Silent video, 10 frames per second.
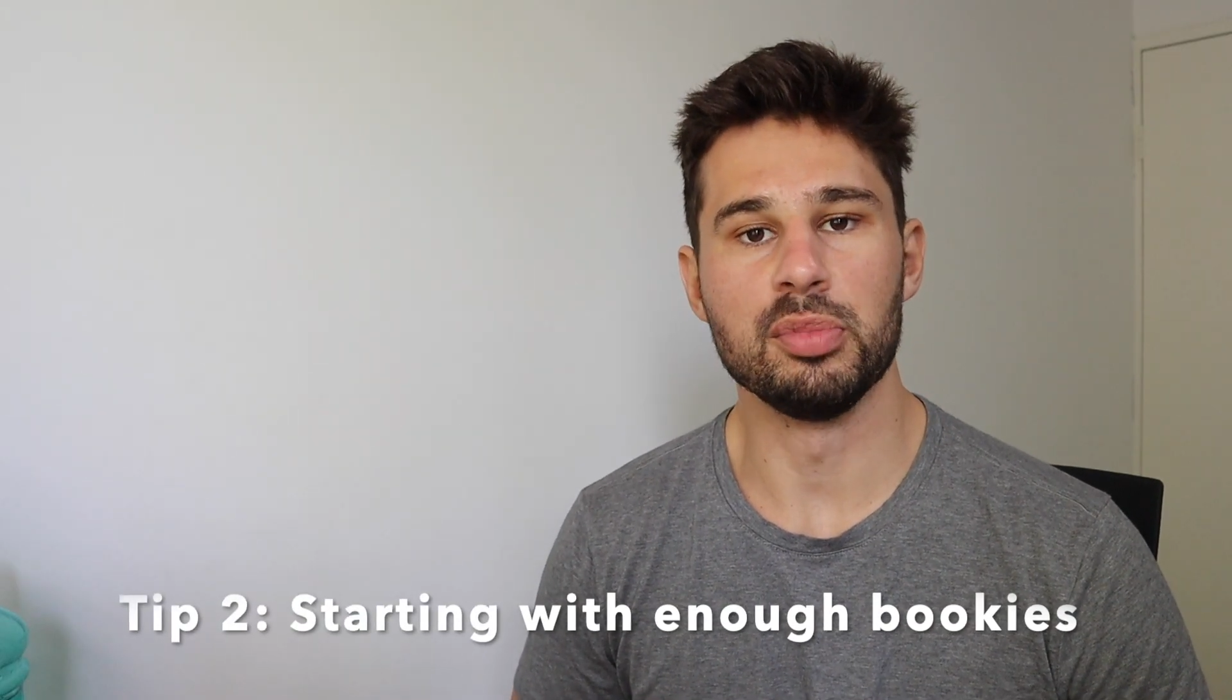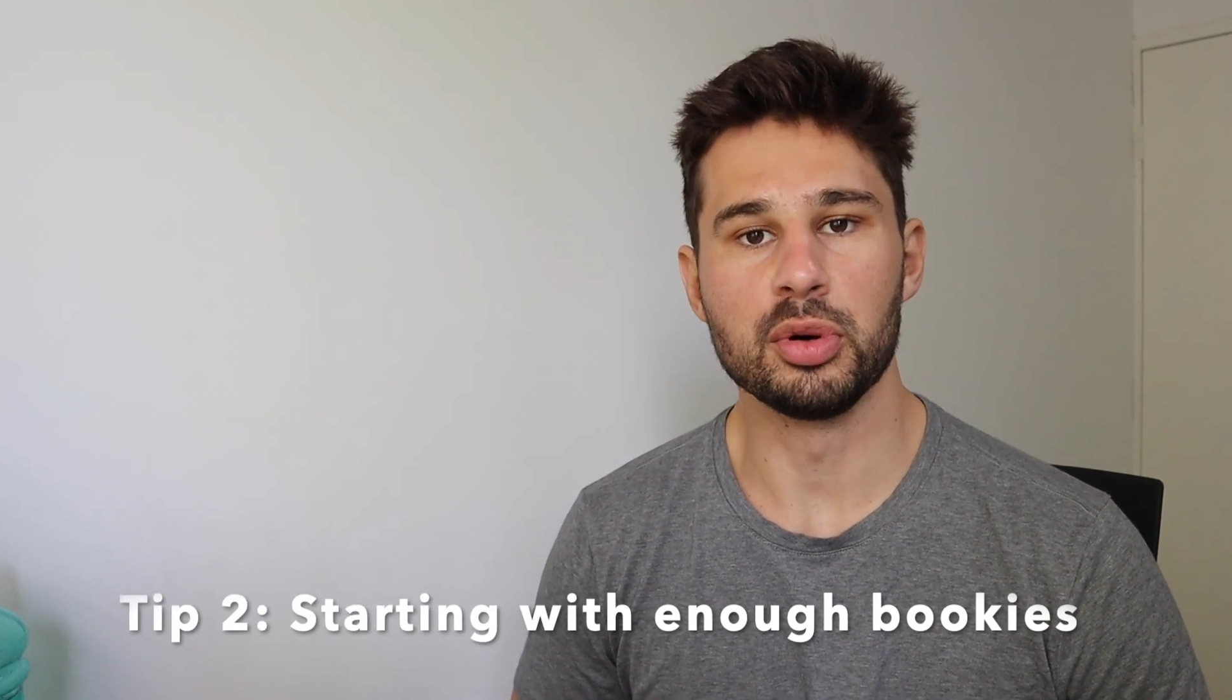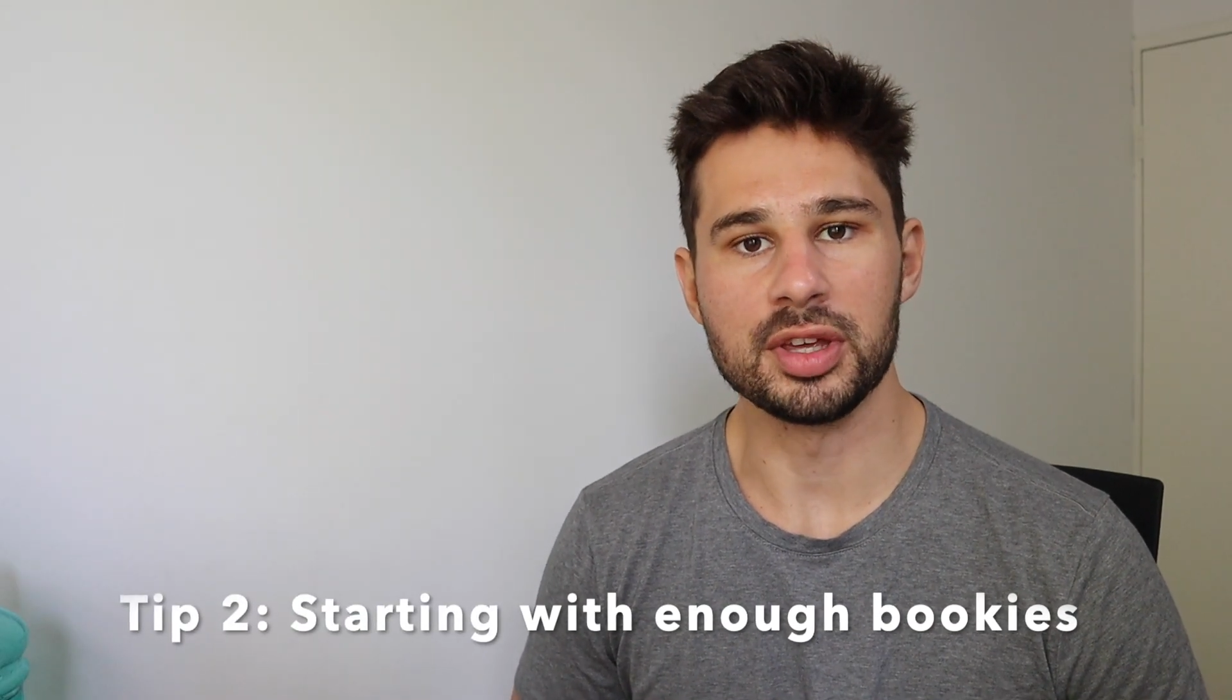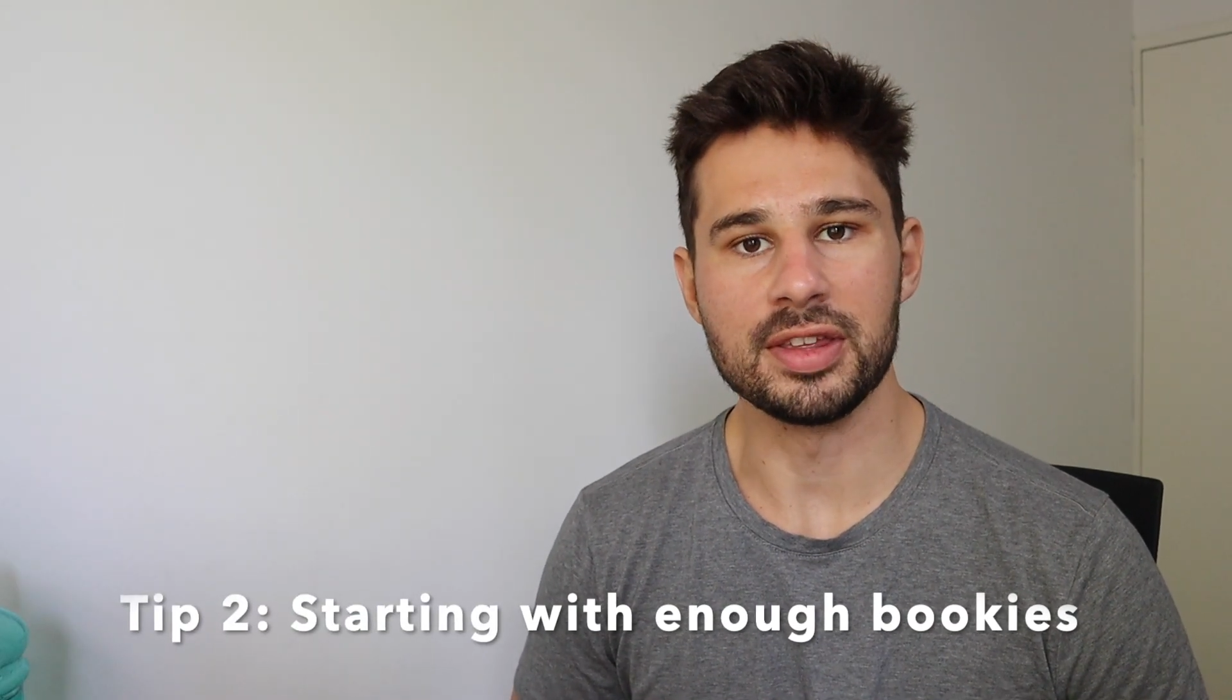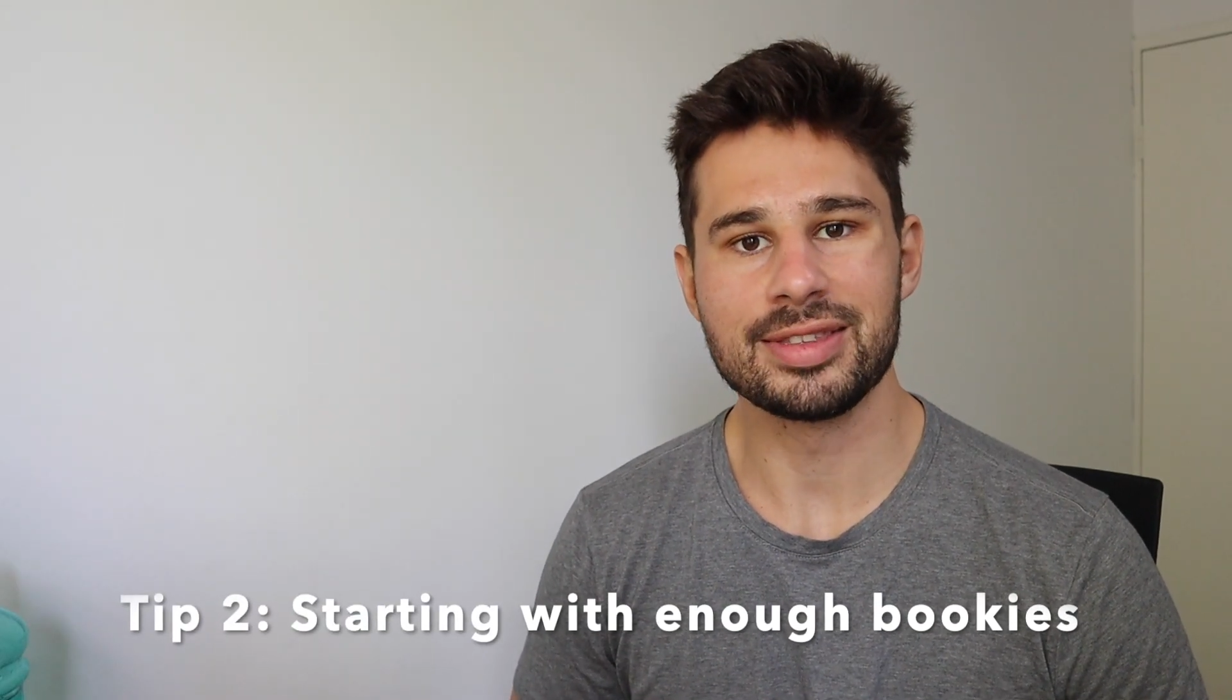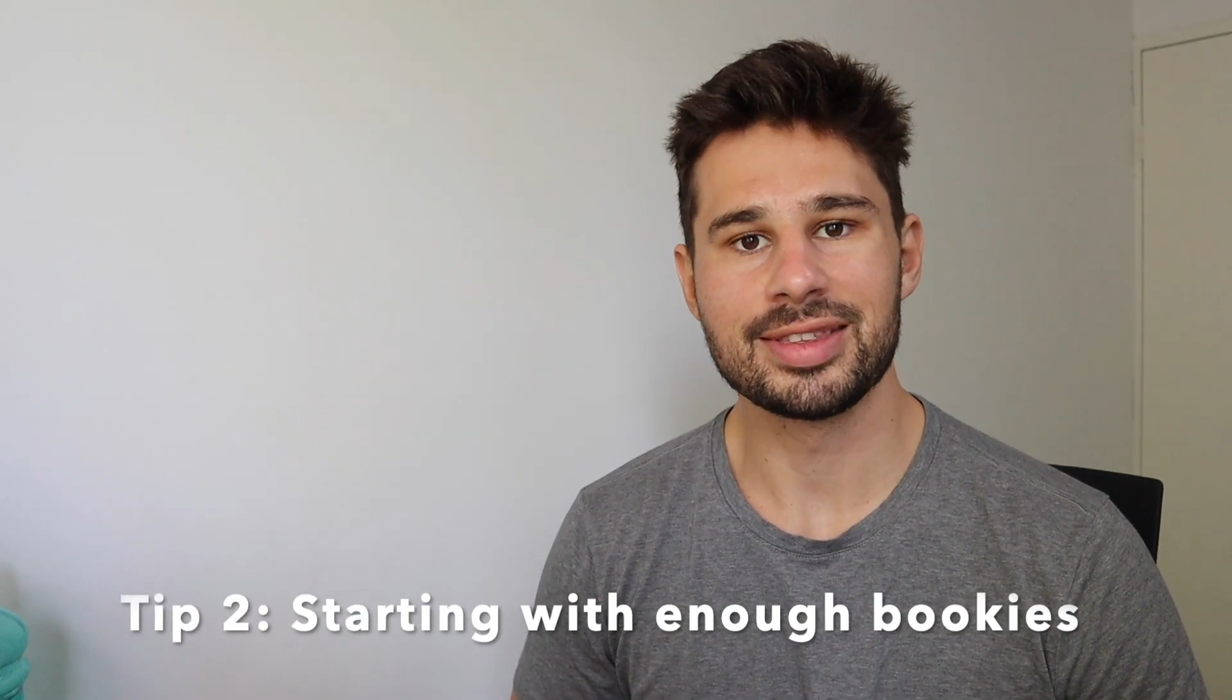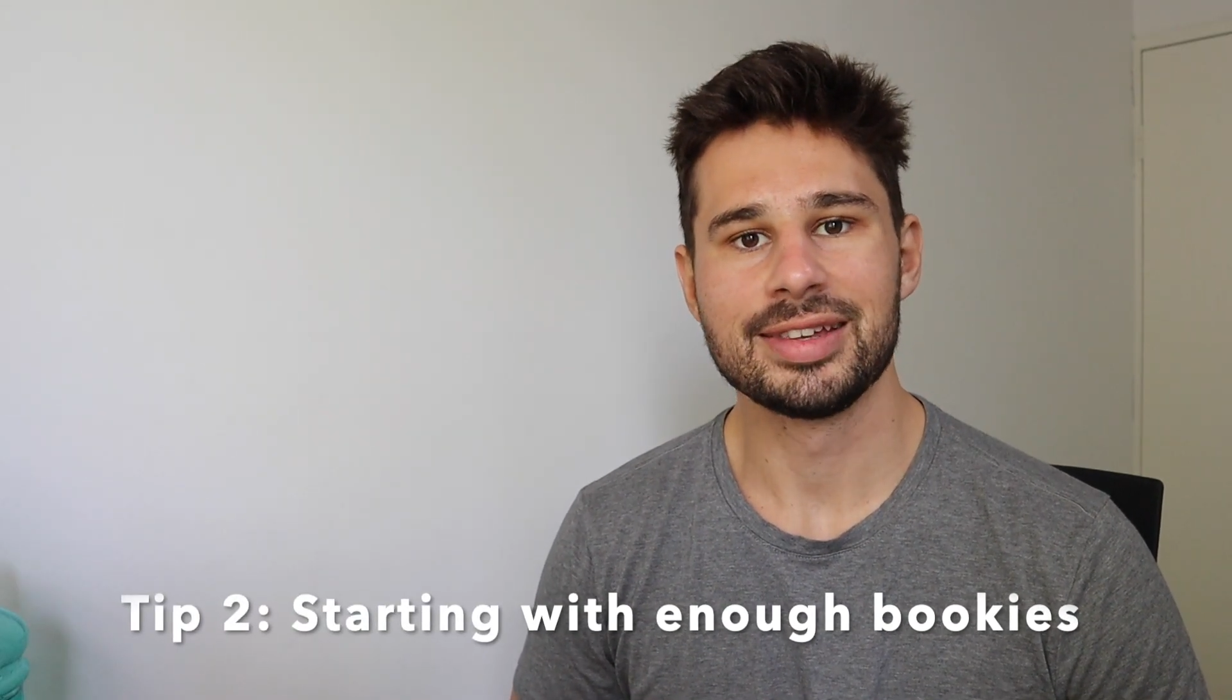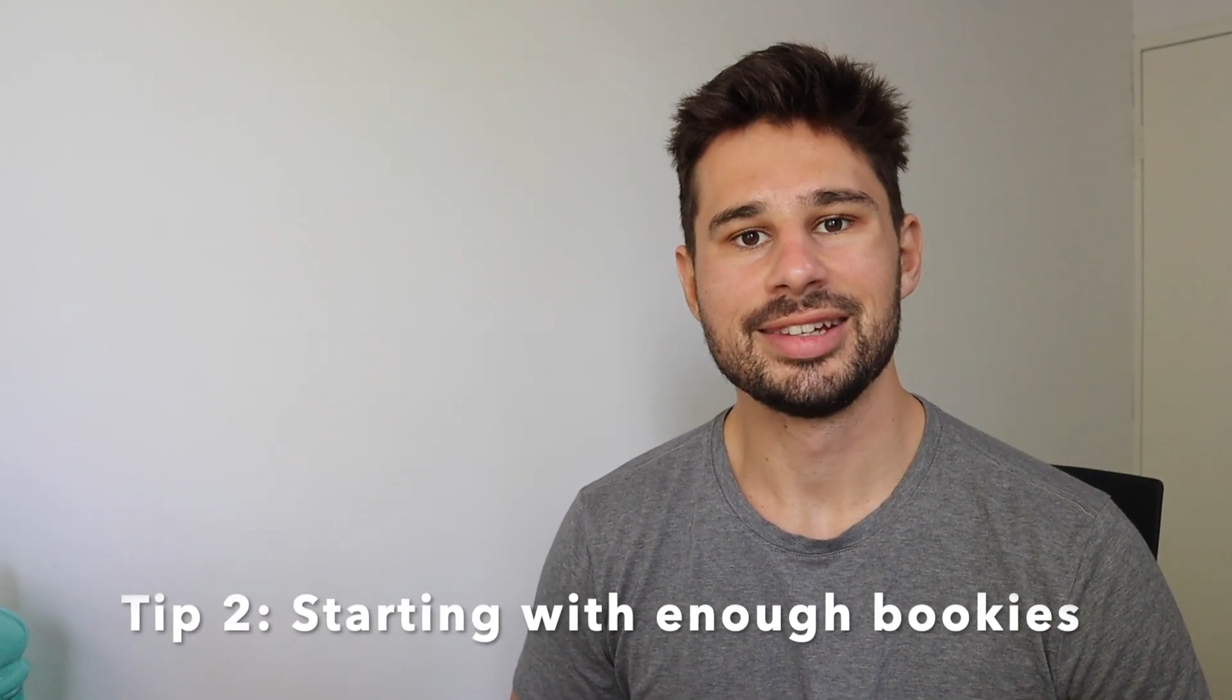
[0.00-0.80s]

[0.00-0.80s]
bookies.